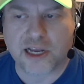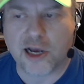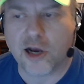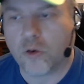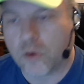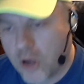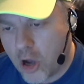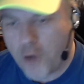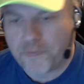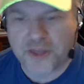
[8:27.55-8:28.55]
So
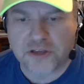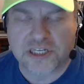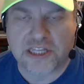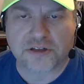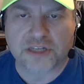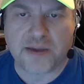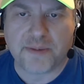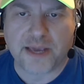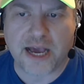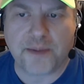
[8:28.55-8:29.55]
hopefully you'll see those
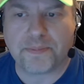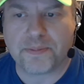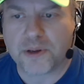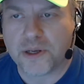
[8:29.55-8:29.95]
coming up